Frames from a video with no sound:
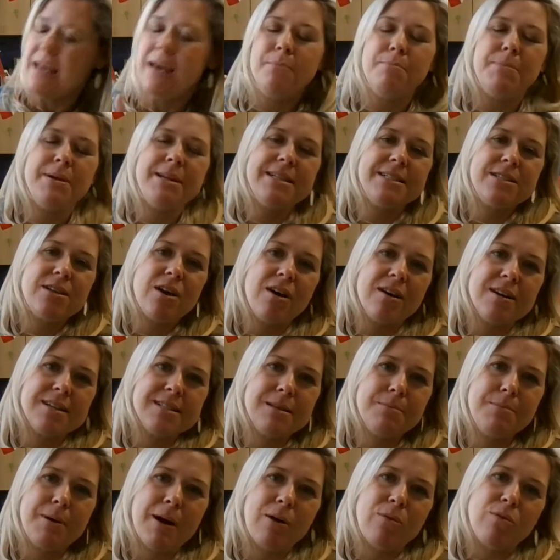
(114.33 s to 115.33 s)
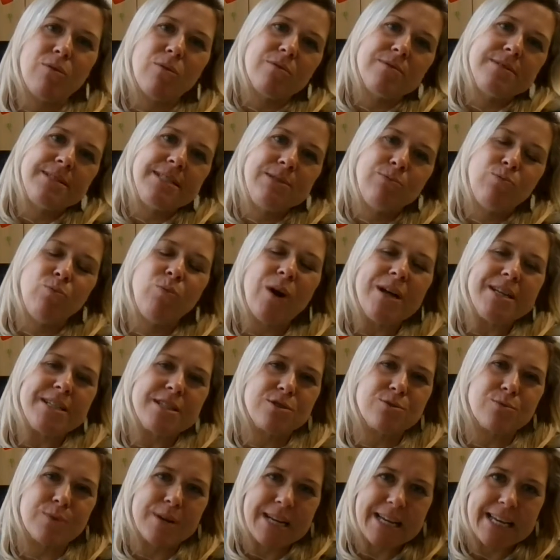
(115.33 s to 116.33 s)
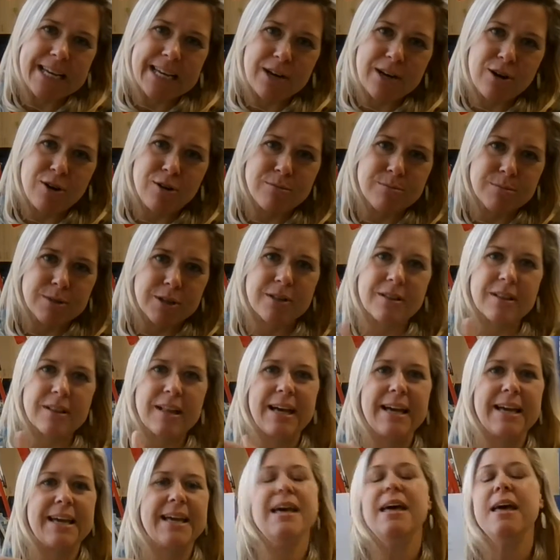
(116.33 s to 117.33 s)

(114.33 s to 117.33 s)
But it talks about what does reading at home look like.